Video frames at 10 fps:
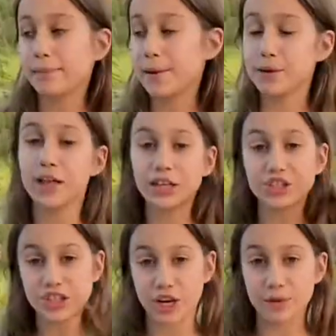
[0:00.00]
maybe like your
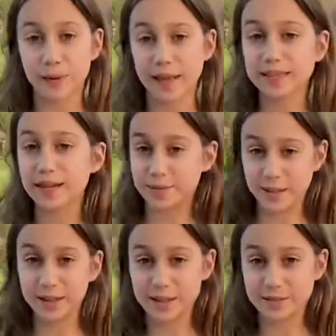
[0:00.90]
checkered pants, it
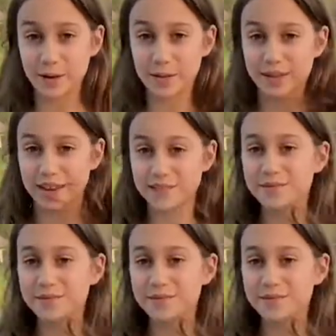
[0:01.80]
really goes well with it.